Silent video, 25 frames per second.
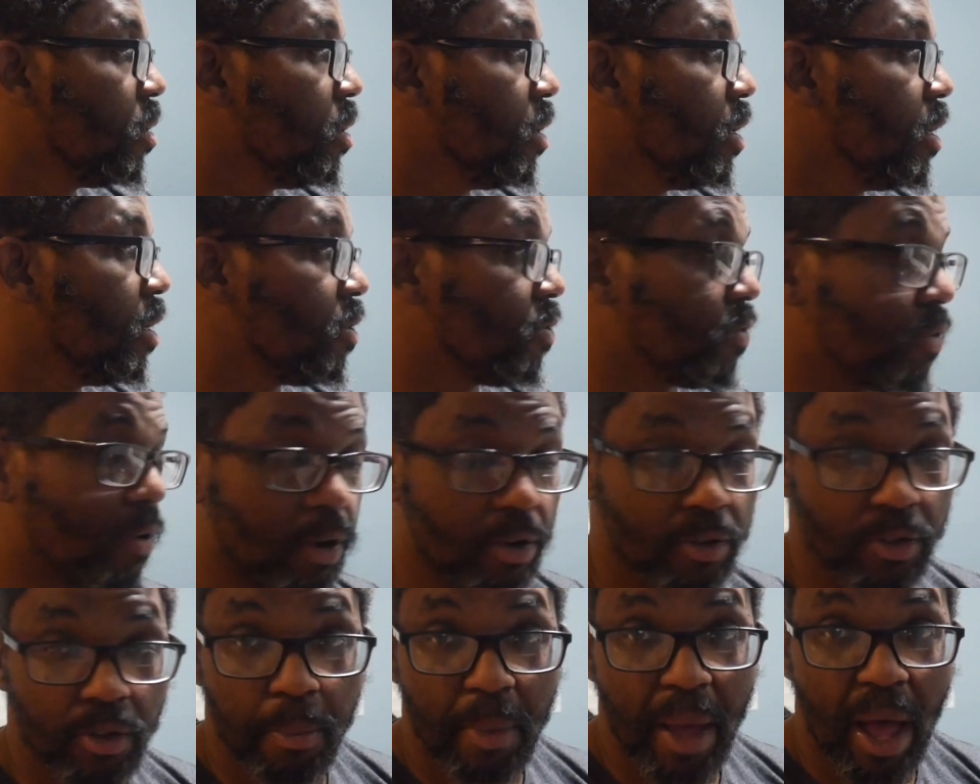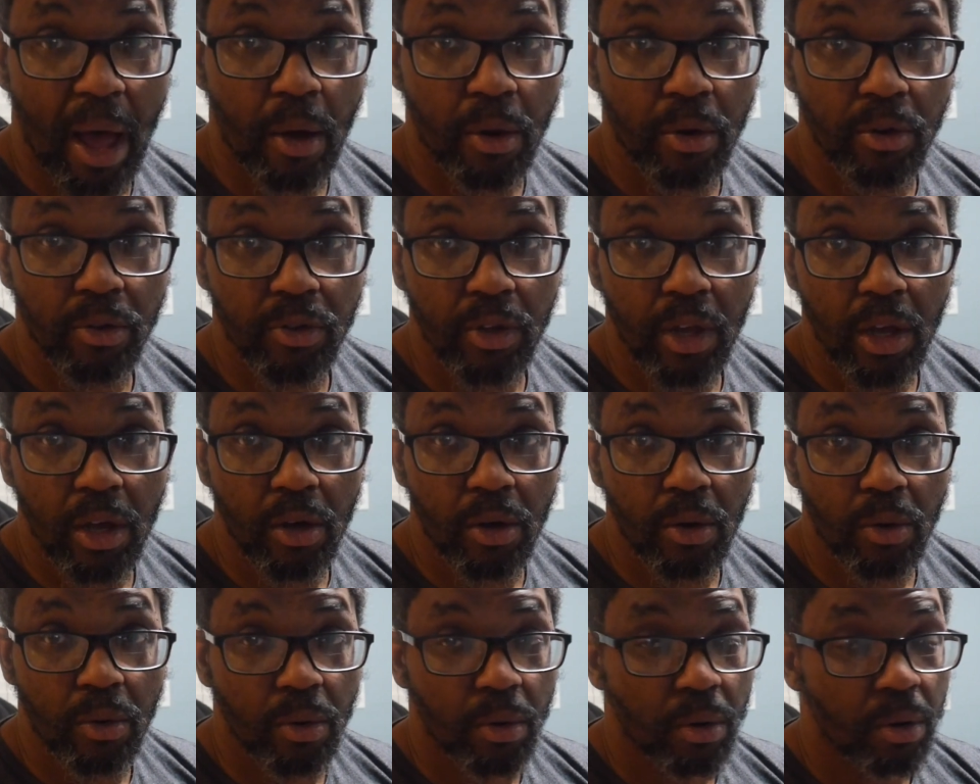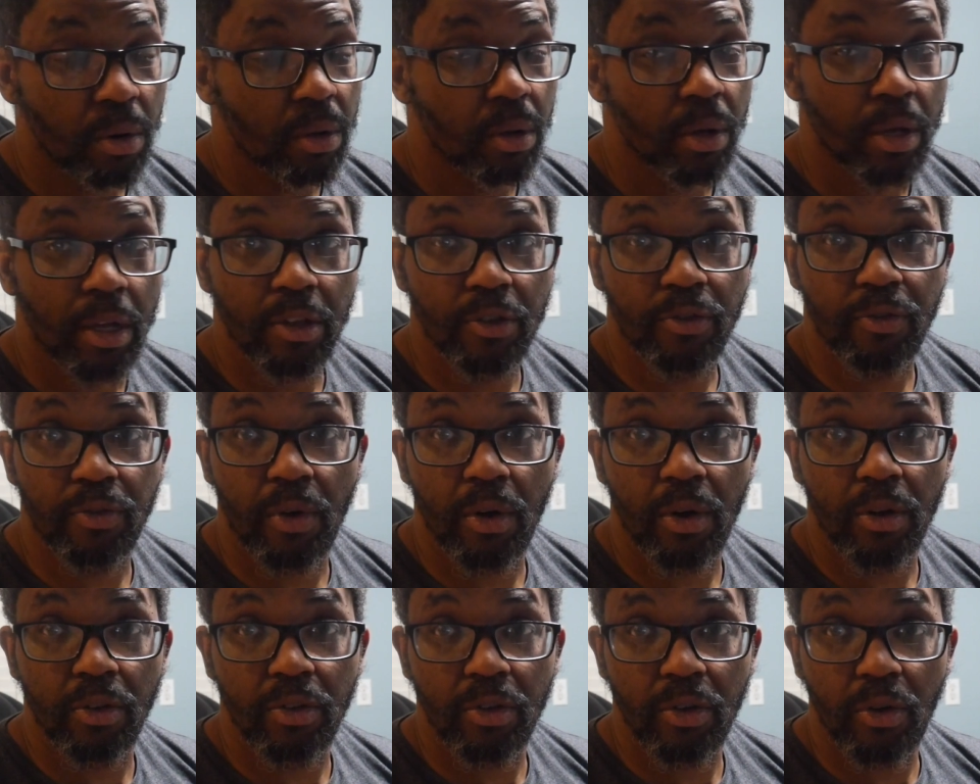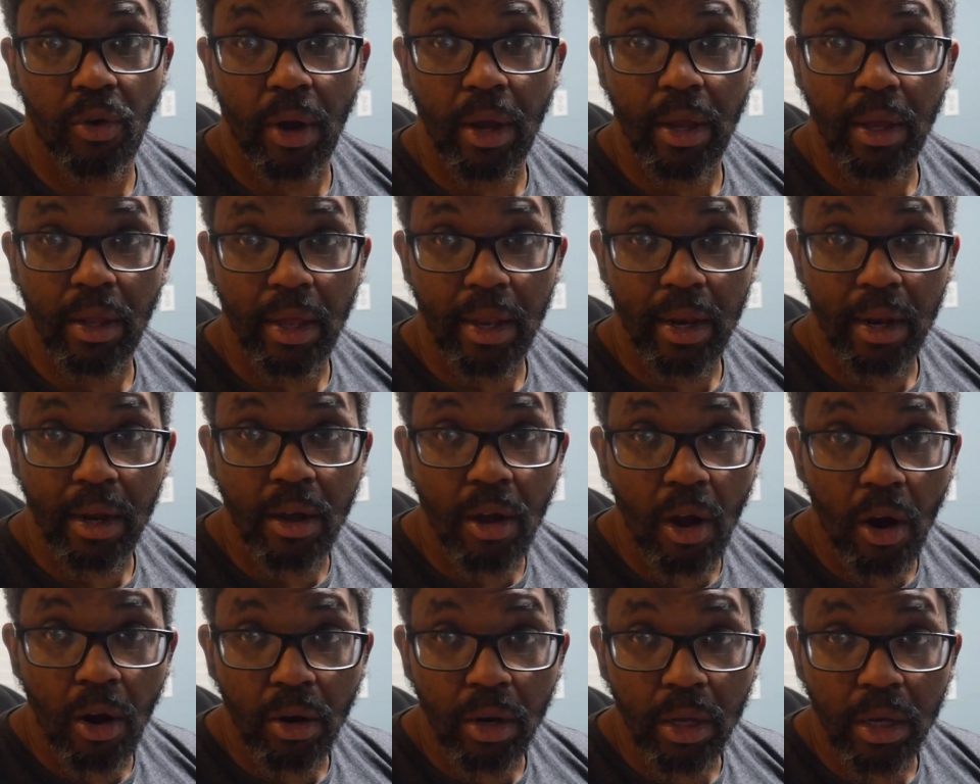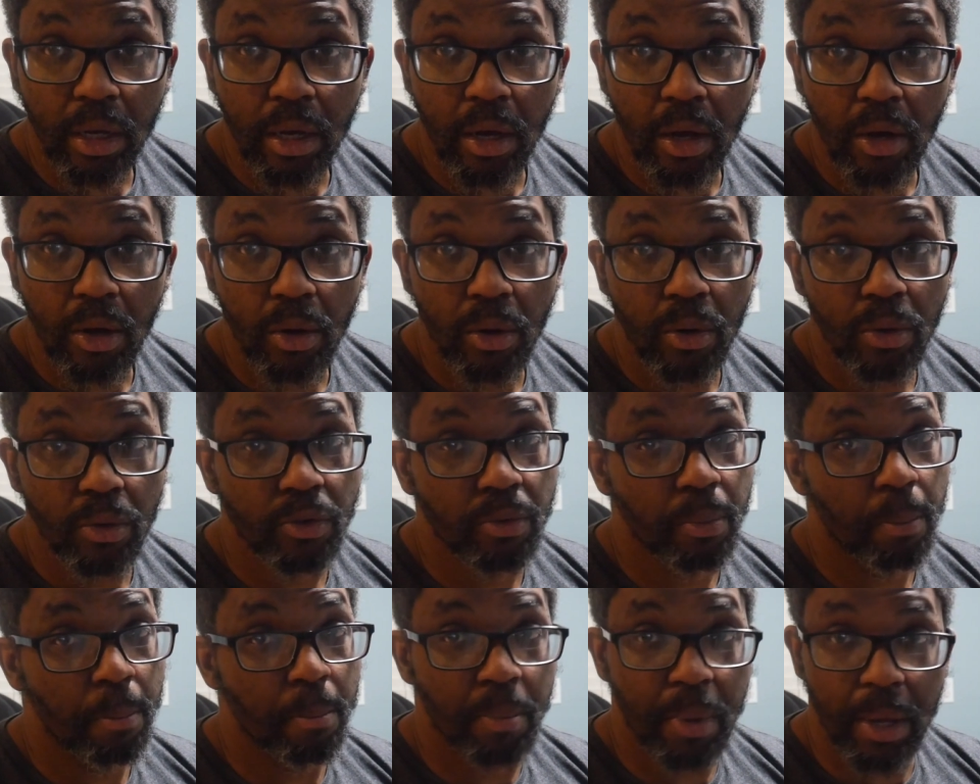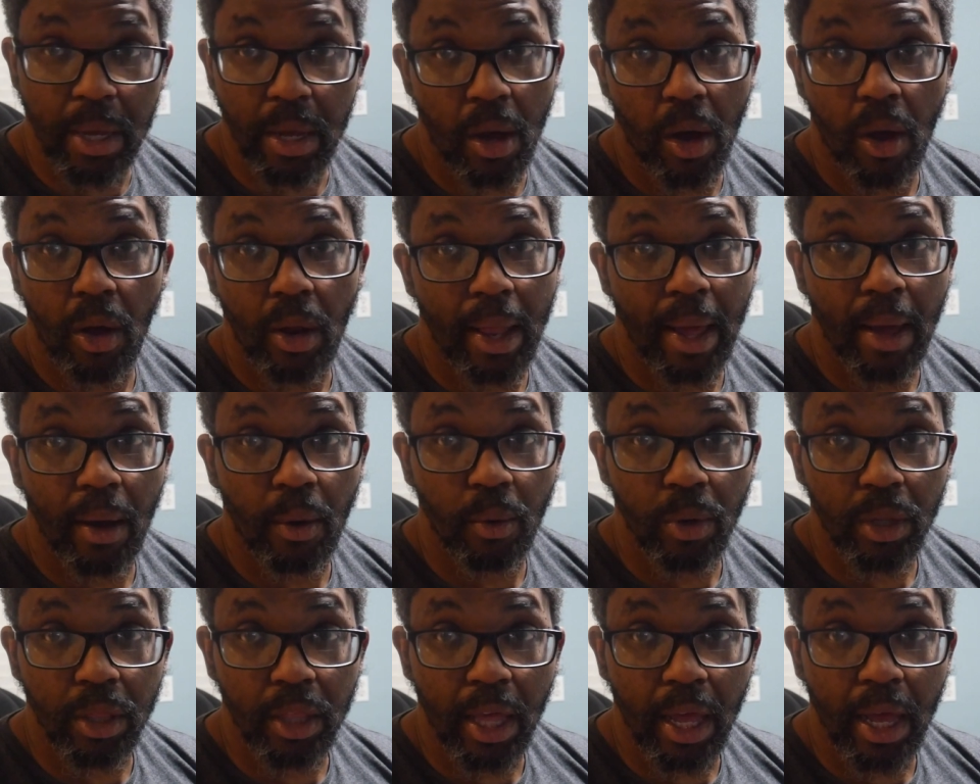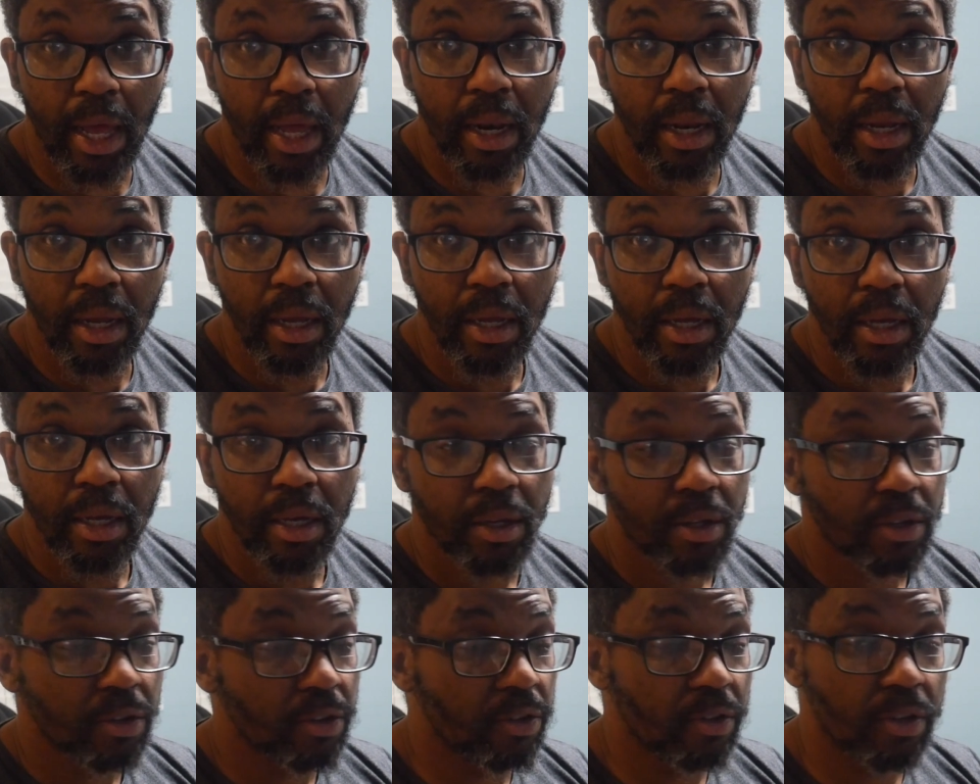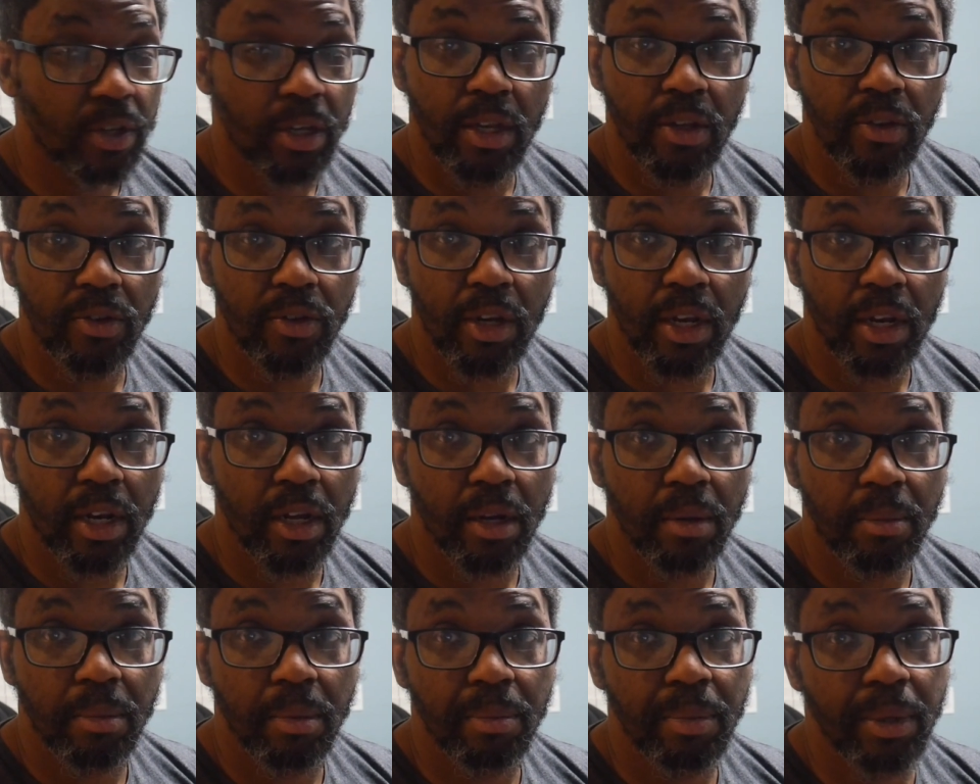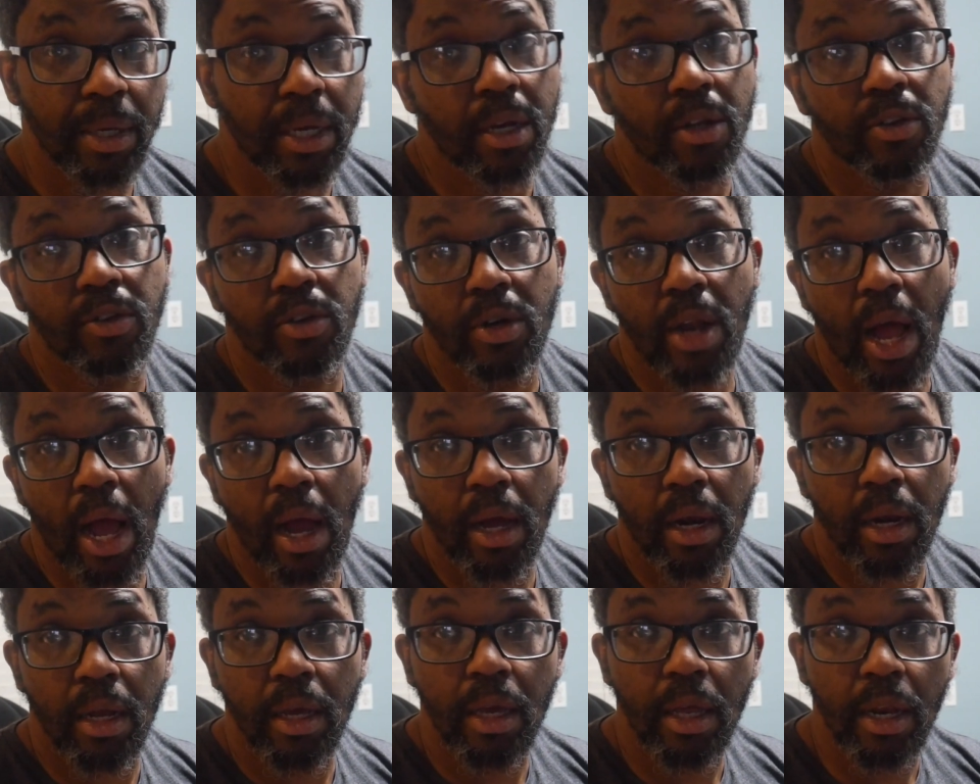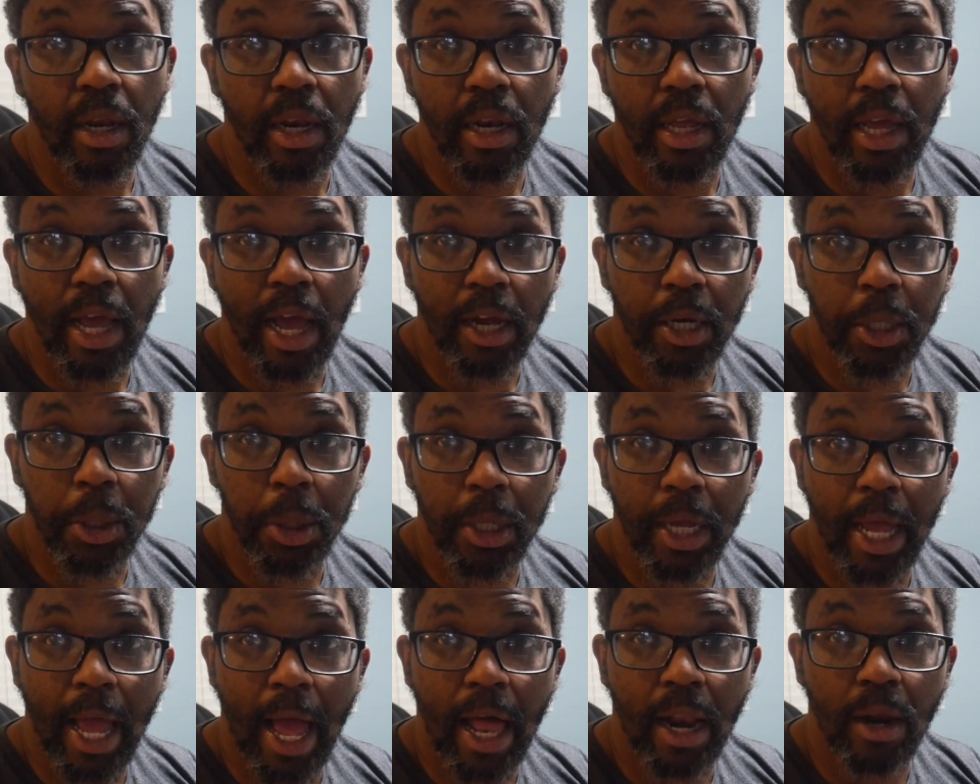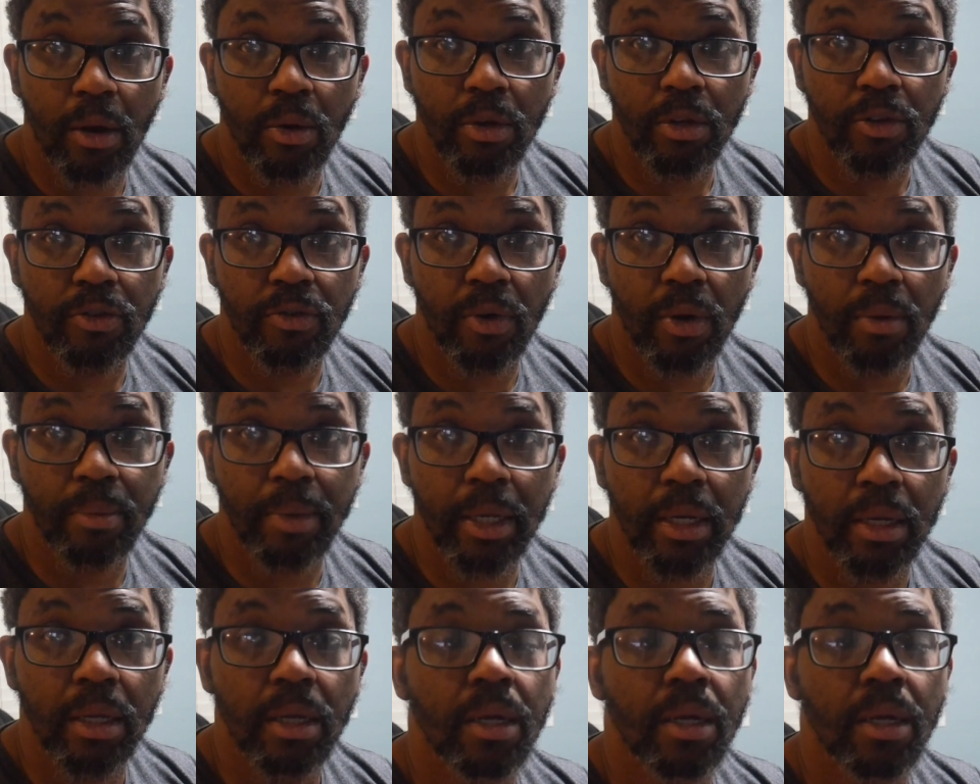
as far as the powders go, as far as the granulated garlic goes, be all out with that. Season it up, because you're not going to get any extra calories from it.